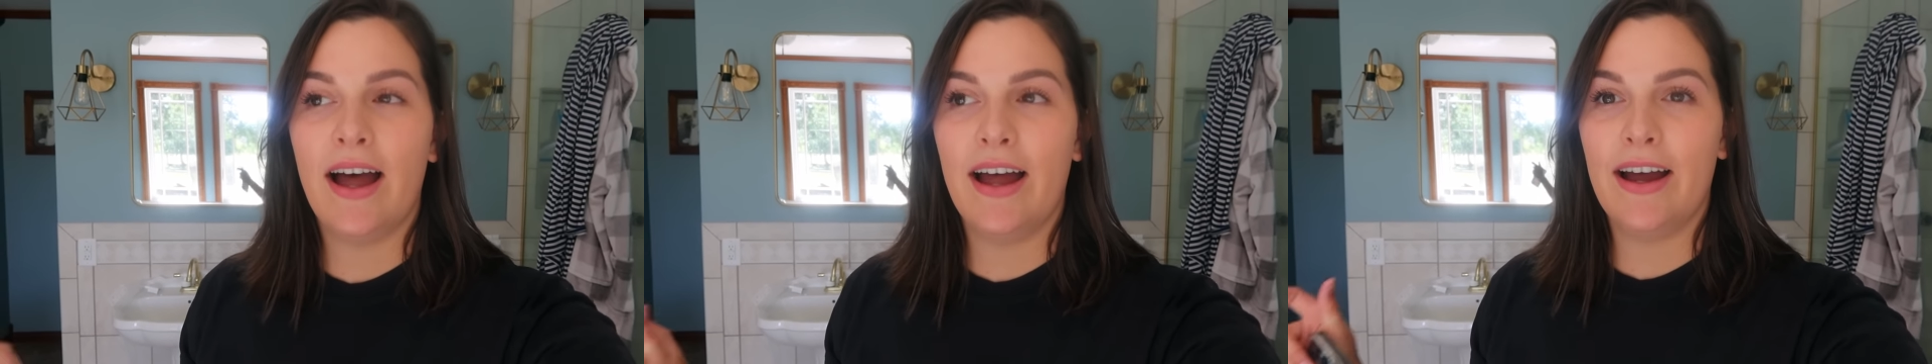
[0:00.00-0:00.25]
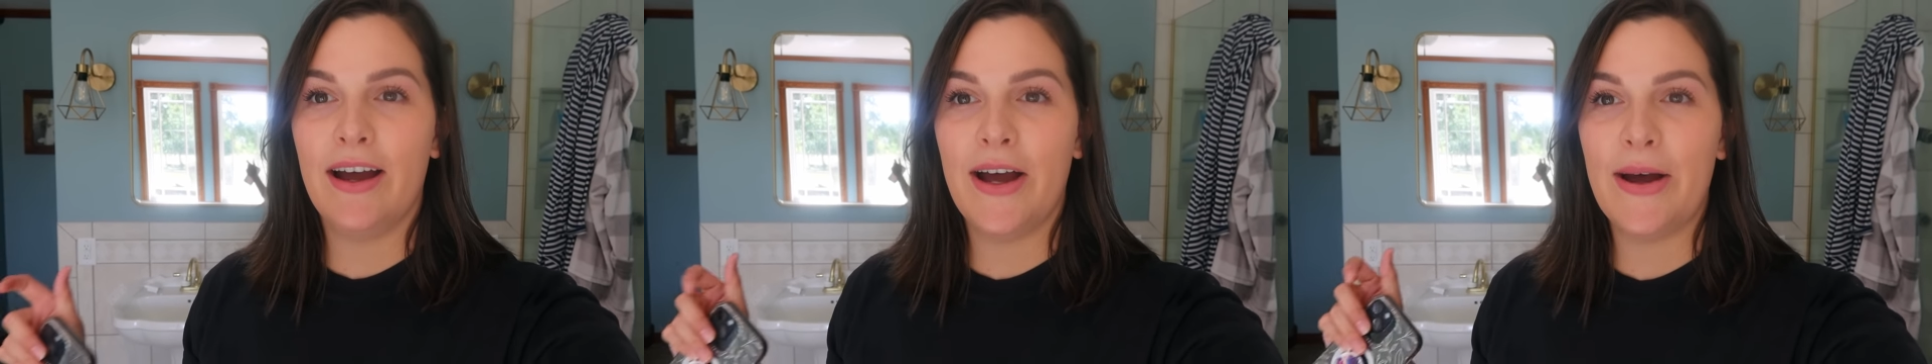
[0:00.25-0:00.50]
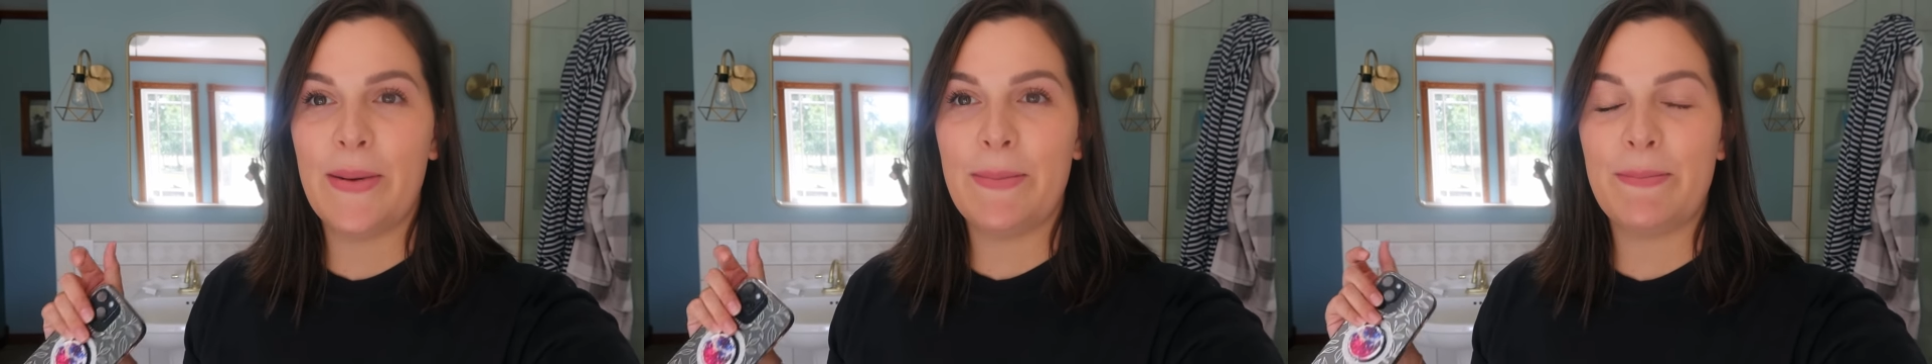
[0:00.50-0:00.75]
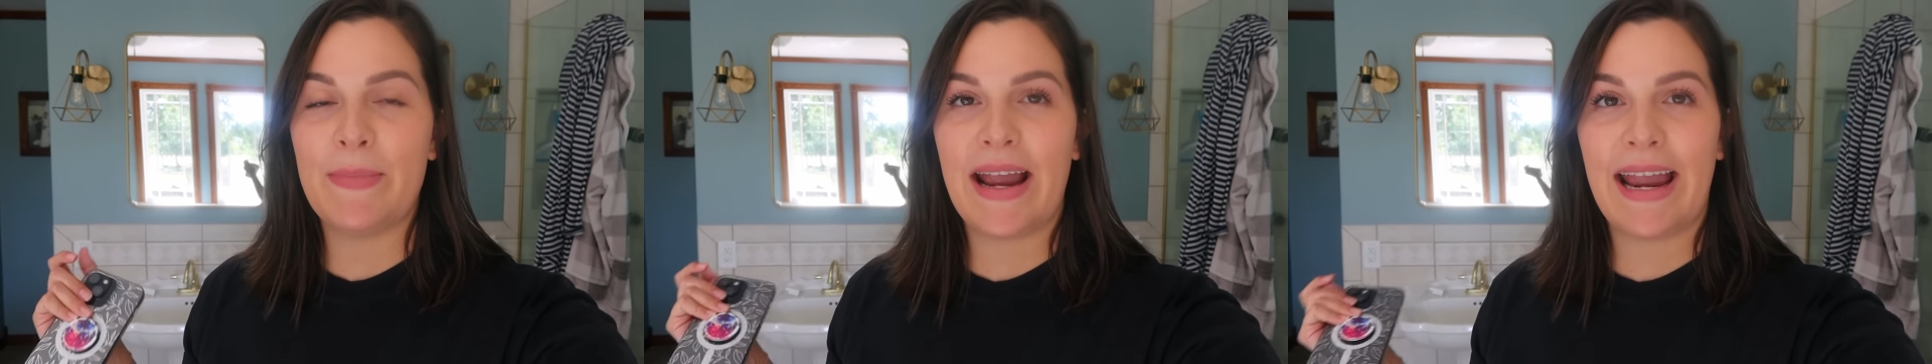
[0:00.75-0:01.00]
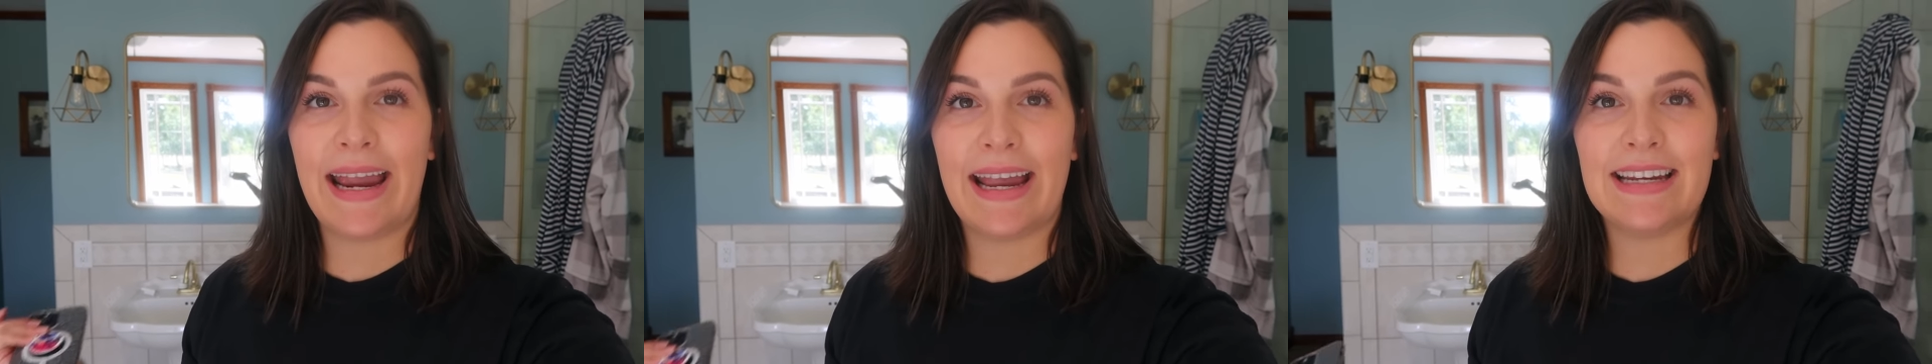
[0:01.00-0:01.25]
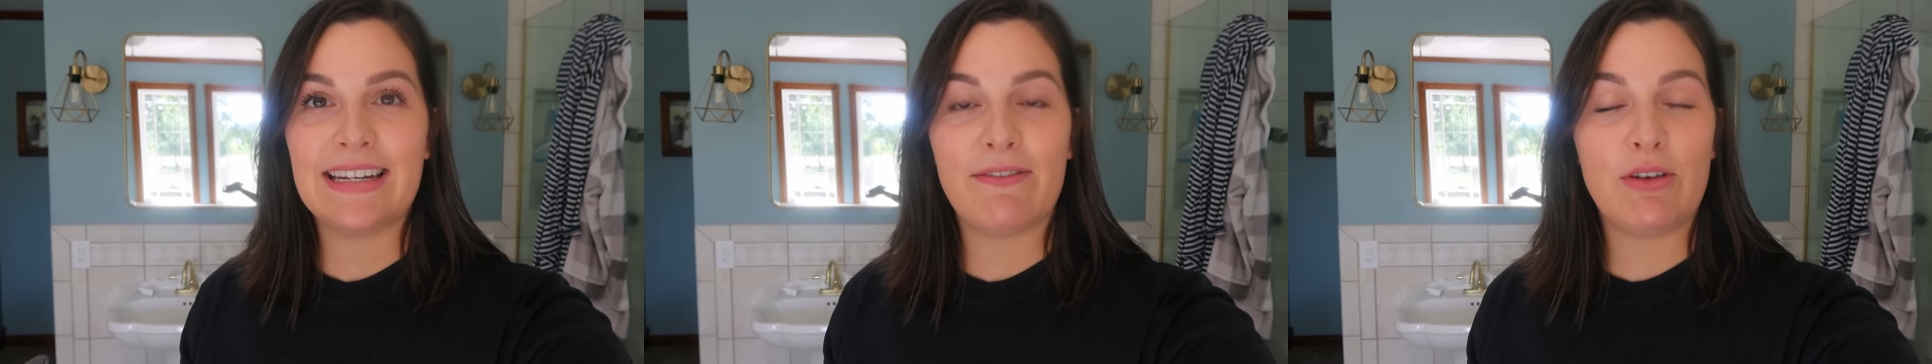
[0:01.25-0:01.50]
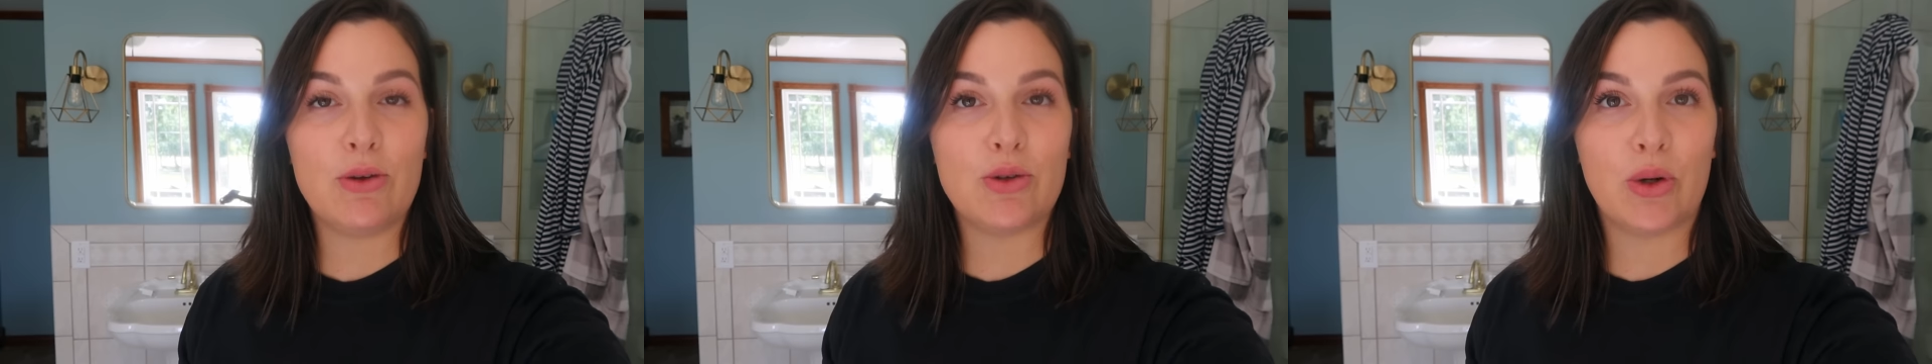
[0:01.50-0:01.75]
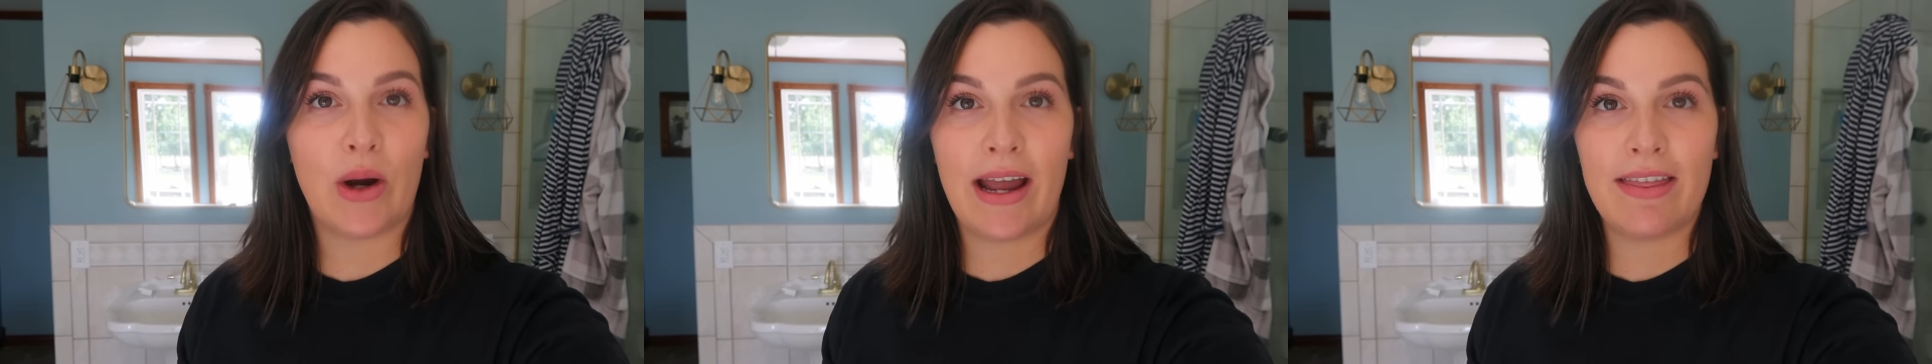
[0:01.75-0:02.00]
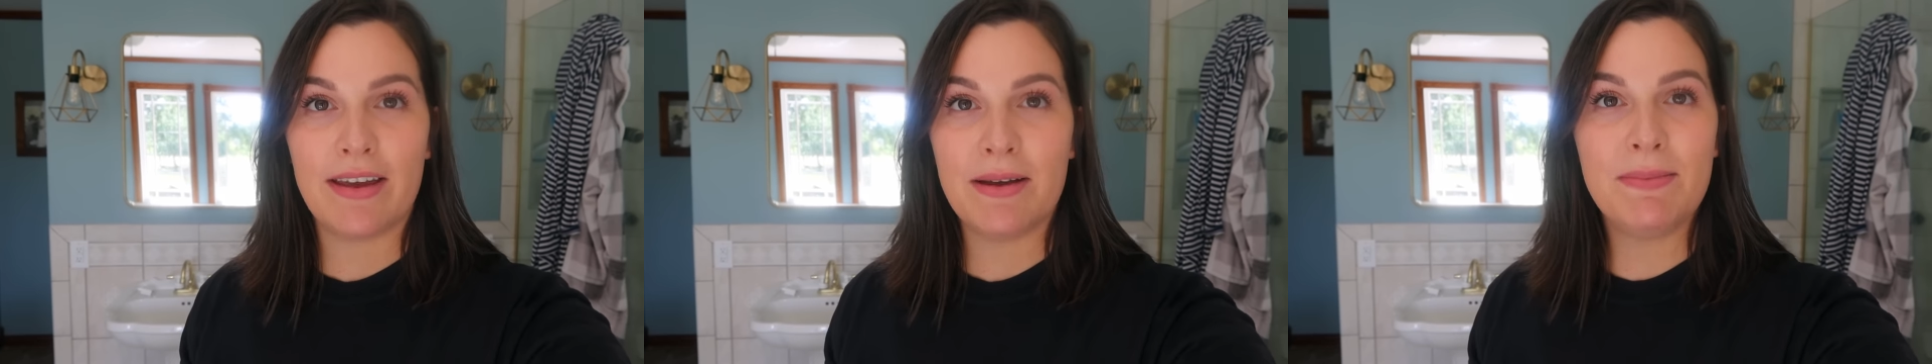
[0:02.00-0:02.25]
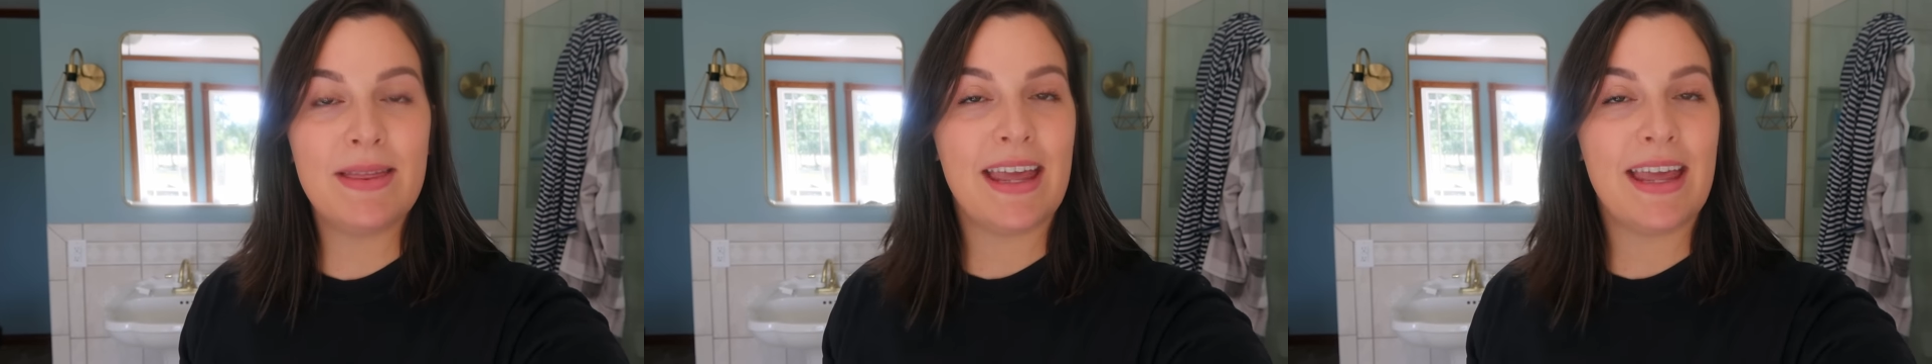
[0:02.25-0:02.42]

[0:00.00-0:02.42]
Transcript: And if you try them,